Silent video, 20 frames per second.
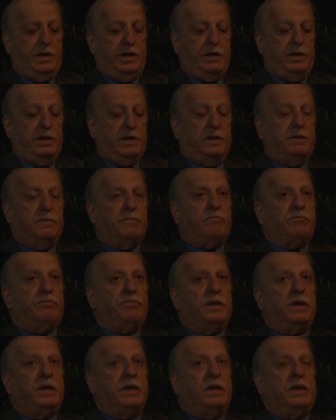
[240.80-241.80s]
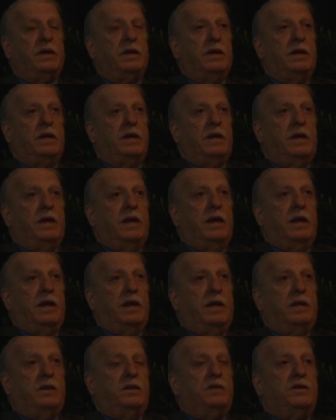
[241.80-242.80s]
we needed.
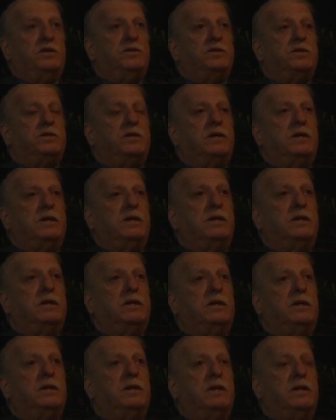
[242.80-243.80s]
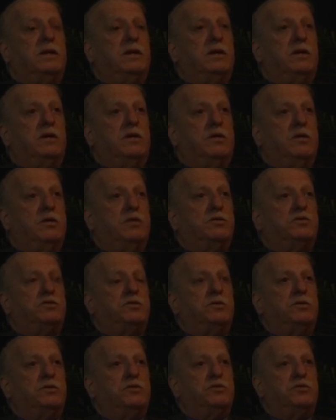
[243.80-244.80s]
And this
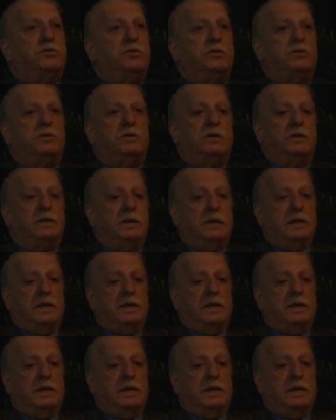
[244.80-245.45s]
also should